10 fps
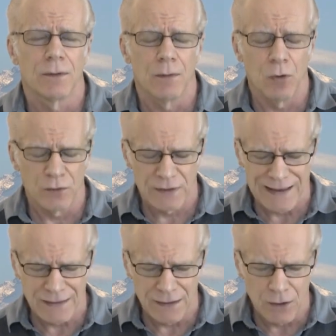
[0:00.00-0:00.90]
most
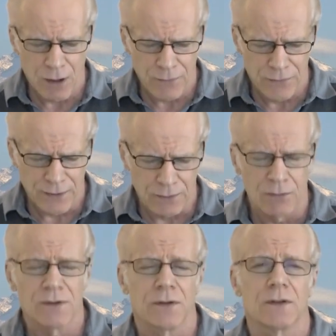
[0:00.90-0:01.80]
anti-God thing
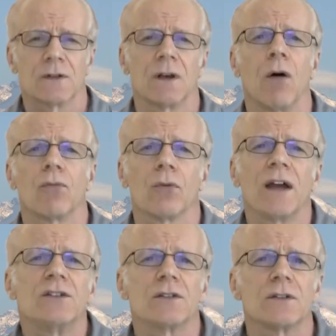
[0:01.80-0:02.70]
there is
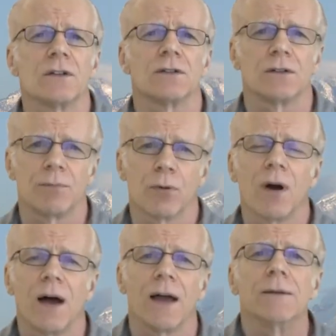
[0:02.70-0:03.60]
self-righteousness, is
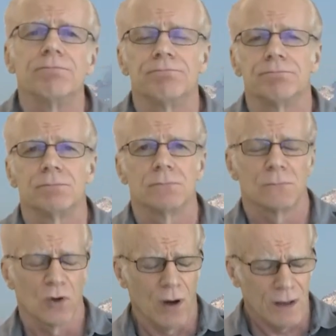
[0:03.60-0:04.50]
pride.
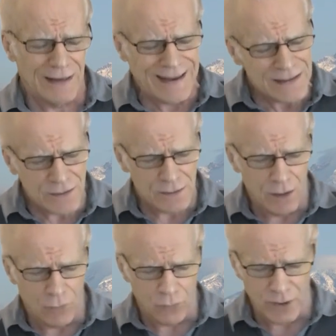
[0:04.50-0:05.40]
God hates
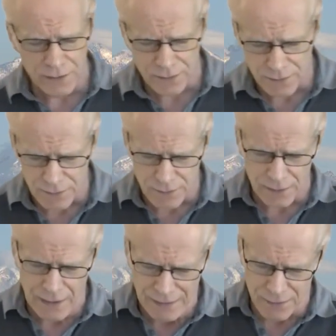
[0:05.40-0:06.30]
self-righteousness.
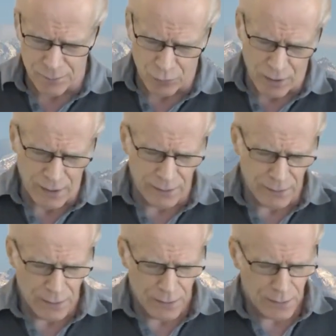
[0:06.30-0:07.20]
He hates pride.
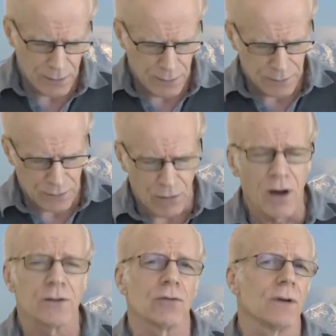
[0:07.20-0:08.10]
It's
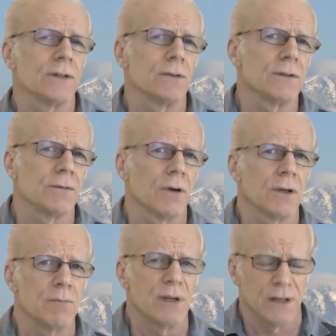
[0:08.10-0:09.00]
contrary to his
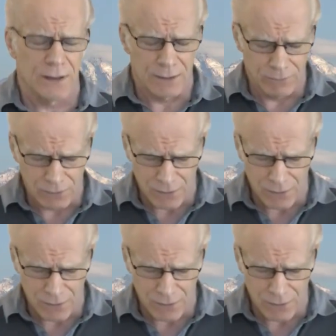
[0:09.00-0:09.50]
very being of